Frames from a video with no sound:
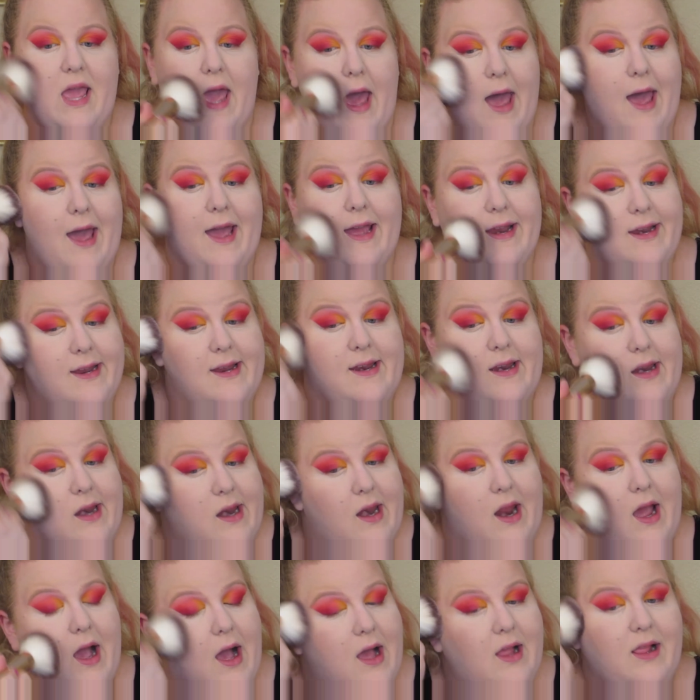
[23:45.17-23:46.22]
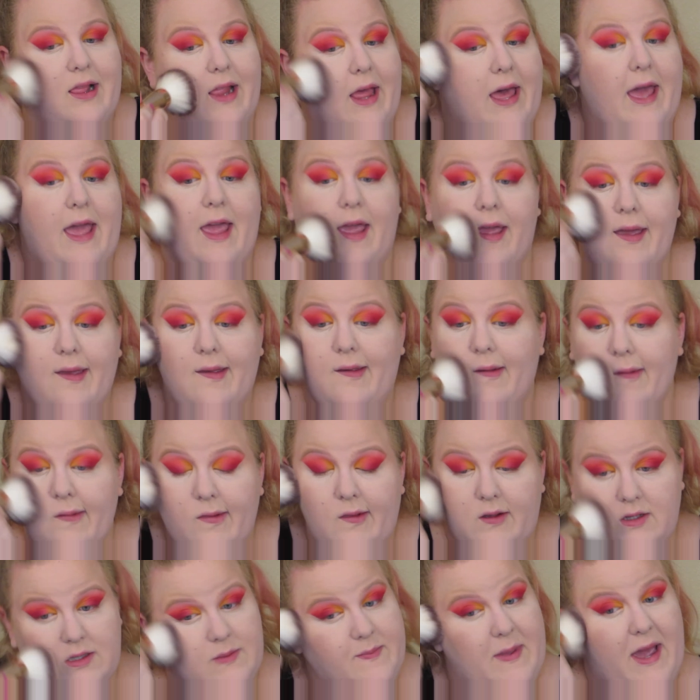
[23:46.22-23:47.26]
Yeah, I did not like
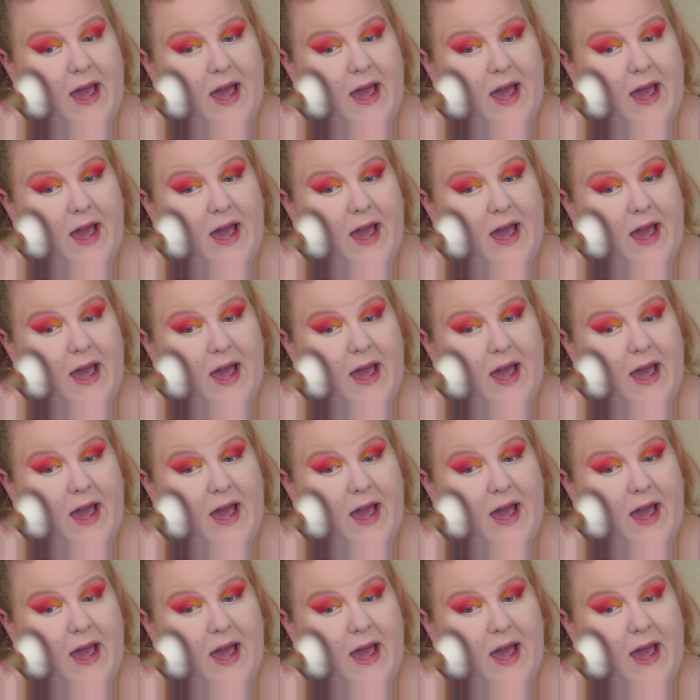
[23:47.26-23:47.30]
those